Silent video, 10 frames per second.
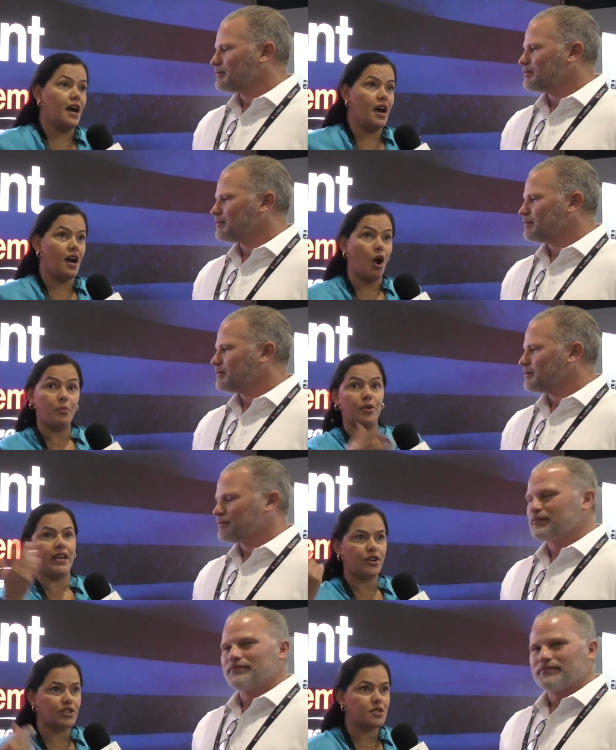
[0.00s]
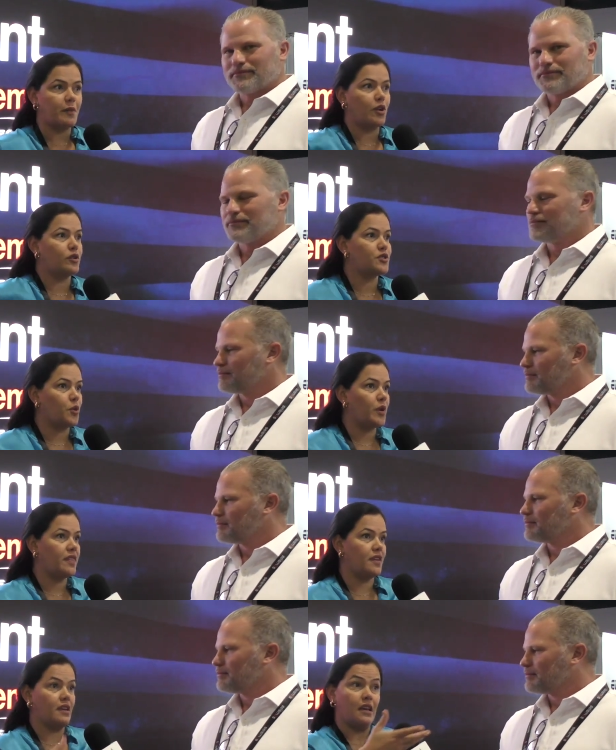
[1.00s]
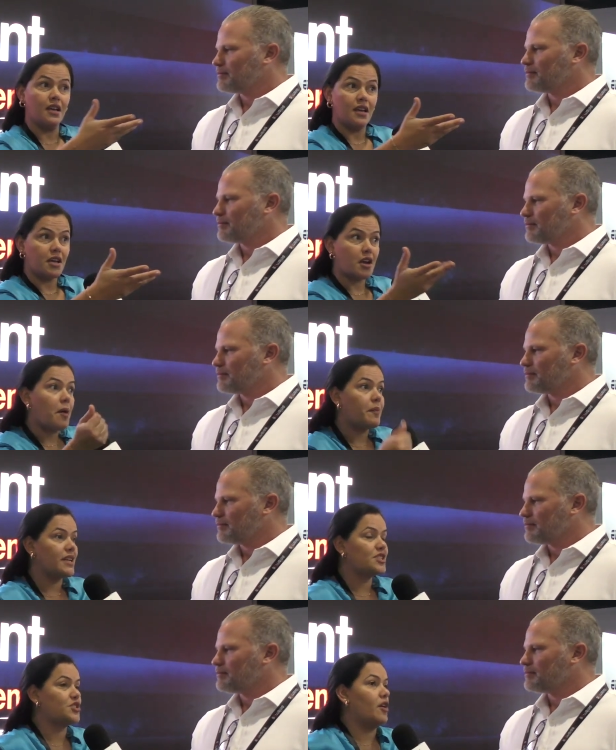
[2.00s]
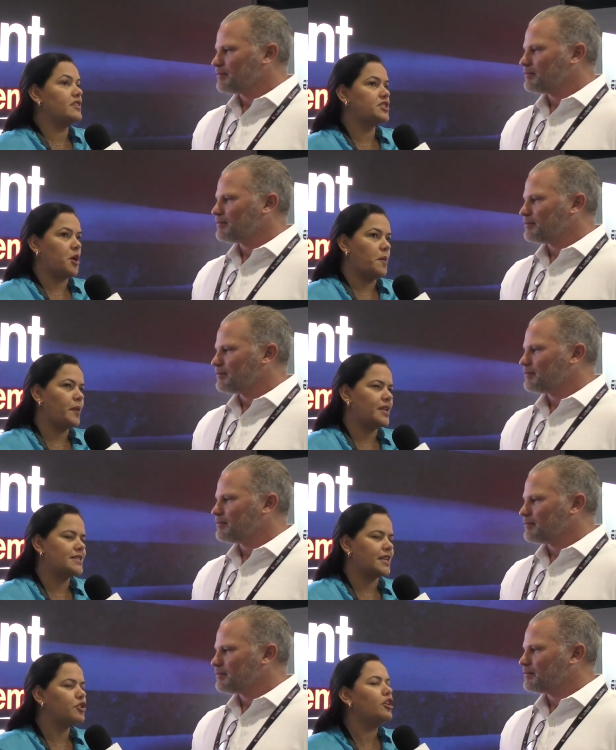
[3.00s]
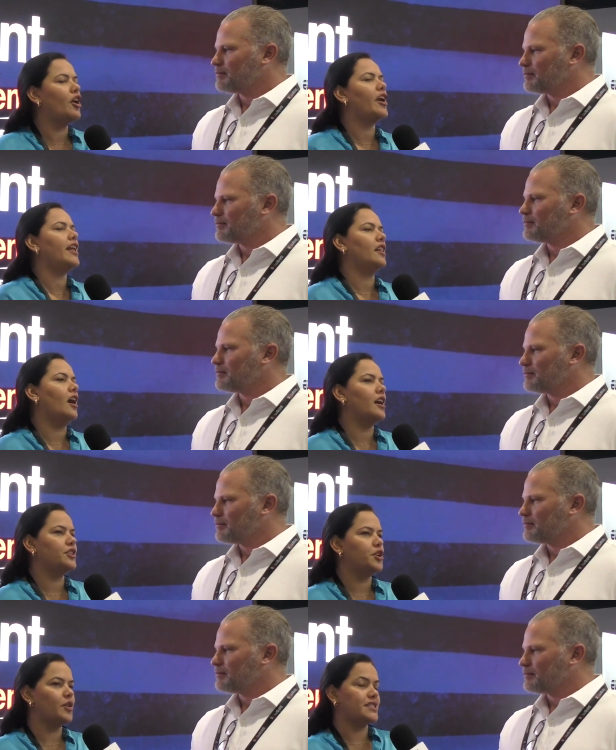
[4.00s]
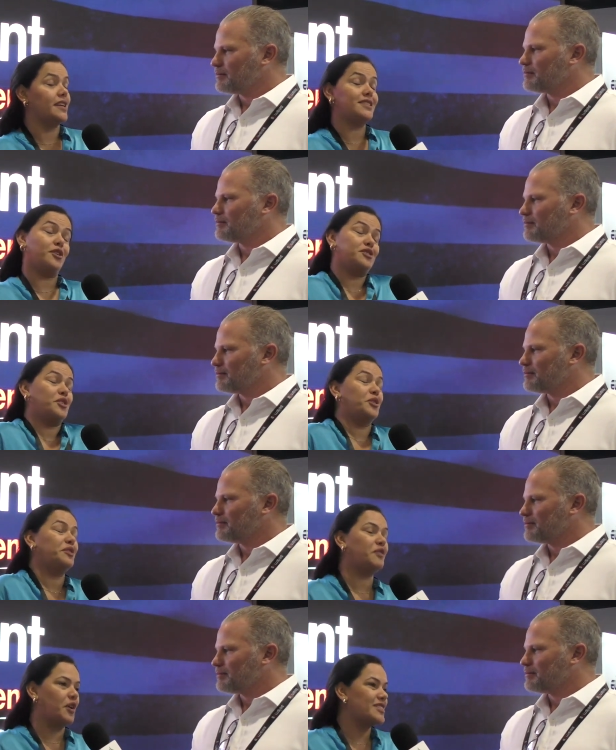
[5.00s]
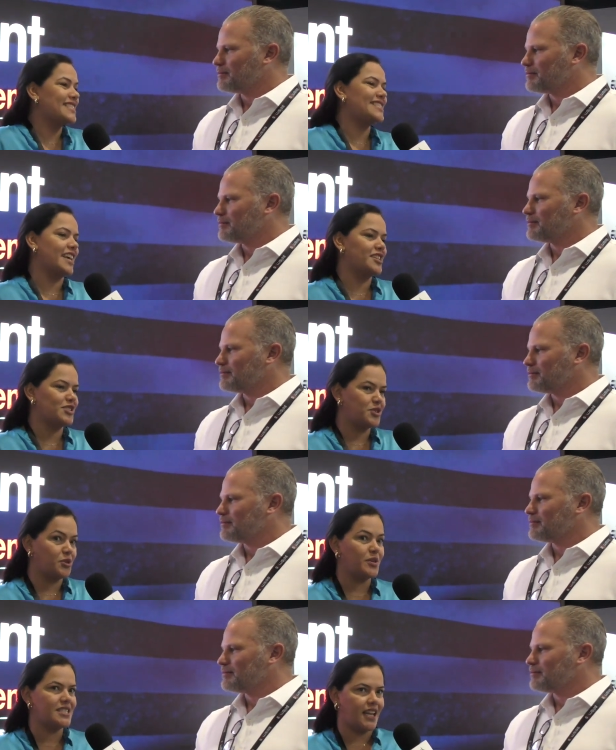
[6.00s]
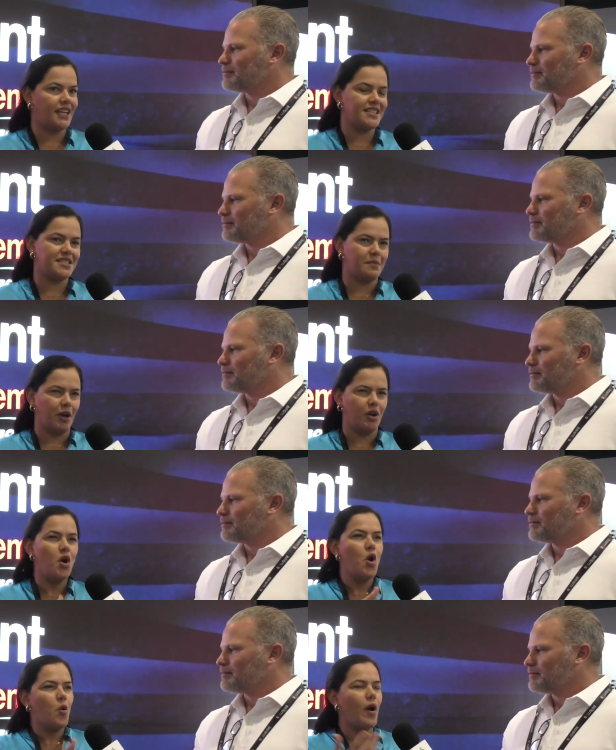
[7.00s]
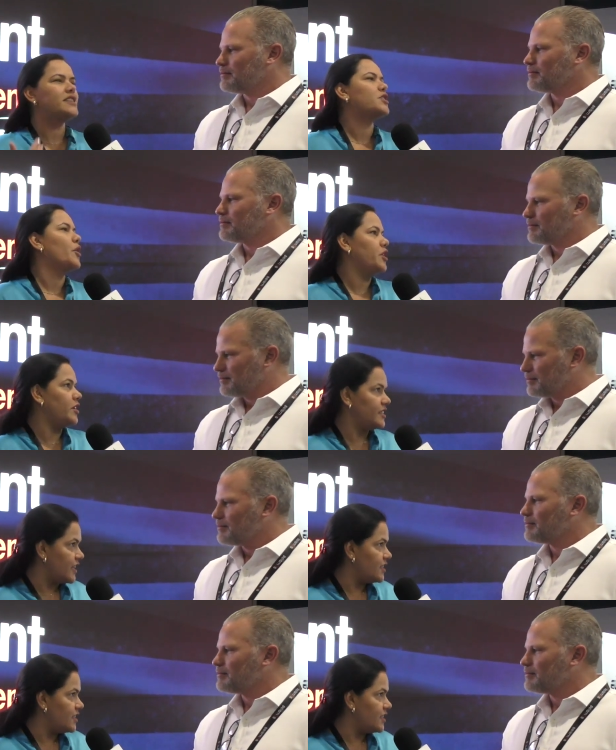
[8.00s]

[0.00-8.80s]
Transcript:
Speaker 1: uh, operators, but also within companies, service companies, and you learn a lot. You know, it's, it's also good for us in sales to do intelligence about what is going on in the